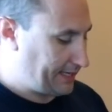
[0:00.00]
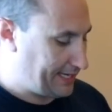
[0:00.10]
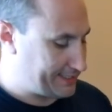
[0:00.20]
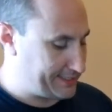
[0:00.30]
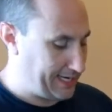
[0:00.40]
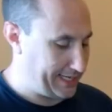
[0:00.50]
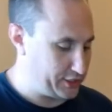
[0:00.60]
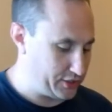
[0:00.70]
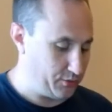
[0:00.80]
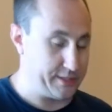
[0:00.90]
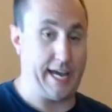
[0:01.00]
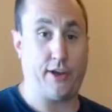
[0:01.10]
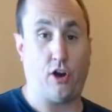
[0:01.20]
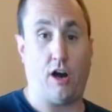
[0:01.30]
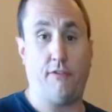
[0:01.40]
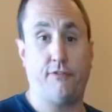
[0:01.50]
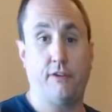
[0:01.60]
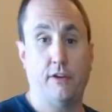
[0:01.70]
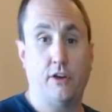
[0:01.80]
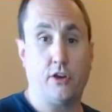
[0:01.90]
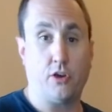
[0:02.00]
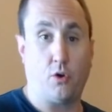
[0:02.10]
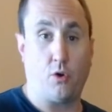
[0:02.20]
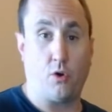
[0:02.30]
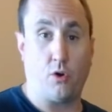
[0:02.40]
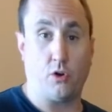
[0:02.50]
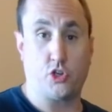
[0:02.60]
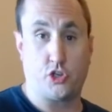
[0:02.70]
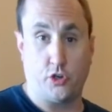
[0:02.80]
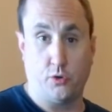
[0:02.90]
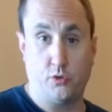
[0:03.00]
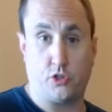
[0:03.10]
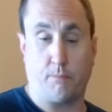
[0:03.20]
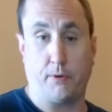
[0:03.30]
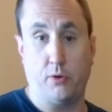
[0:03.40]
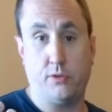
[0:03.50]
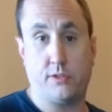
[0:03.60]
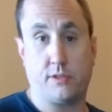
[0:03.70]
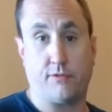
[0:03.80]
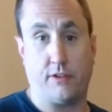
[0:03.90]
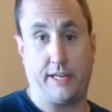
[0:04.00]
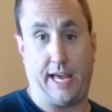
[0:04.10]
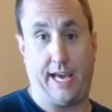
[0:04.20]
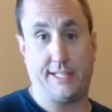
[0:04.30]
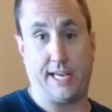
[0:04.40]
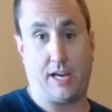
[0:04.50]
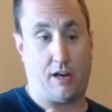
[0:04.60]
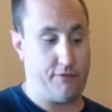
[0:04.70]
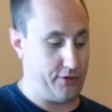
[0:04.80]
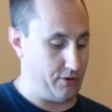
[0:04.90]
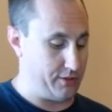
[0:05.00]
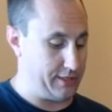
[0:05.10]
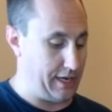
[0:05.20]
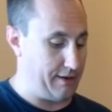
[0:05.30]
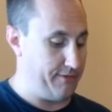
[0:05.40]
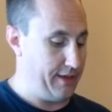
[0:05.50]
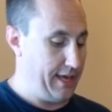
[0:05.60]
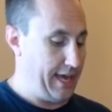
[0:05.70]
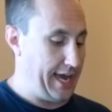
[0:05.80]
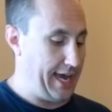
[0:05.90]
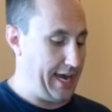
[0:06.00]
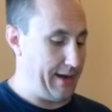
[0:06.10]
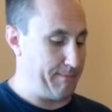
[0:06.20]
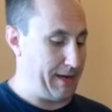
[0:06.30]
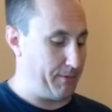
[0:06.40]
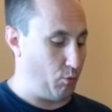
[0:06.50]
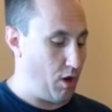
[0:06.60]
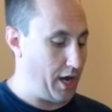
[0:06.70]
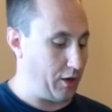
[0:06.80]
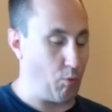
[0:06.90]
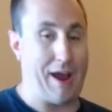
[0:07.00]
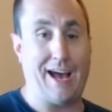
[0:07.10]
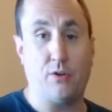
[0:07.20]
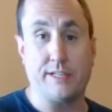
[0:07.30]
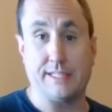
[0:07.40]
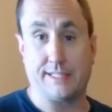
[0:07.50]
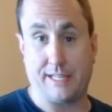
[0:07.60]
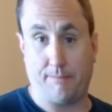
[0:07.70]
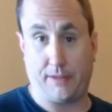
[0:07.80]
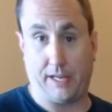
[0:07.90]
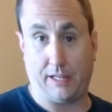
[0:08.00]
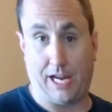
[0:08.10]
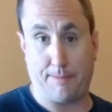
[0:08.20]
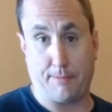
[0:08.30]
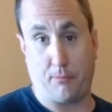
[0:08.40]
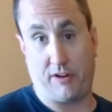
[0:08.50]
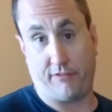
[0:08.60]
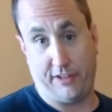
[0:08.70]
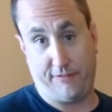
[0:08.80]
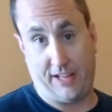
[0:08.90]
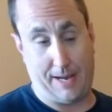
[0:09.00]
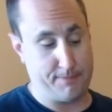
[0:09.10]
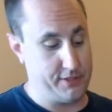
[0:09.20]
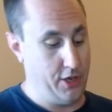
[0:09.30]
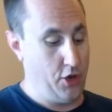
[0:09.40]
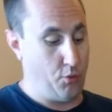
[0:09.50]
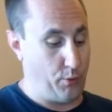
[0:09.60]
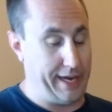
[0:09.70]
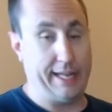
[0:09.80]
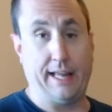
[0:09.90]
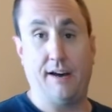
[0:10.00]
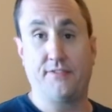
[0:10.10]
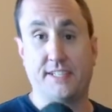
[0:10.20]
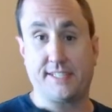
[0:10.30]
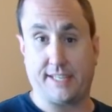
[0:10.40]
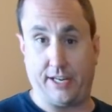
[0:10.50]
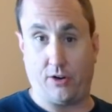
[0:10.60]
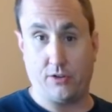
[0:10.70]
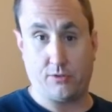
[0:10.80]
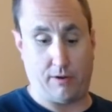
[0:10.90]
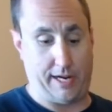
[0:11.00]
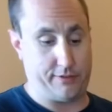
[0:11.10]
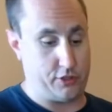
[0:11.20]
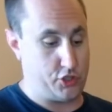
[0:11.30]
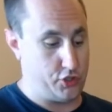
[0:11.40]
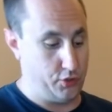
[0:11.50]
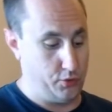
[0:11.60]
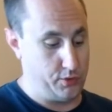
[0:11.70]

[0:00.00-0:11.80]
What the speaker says: it's nice to take off your shoes, your boots for the day, take off your stuff, and be able to walk around in something. A lot of people bring flip-flops. We love the Skinners, right? The shoe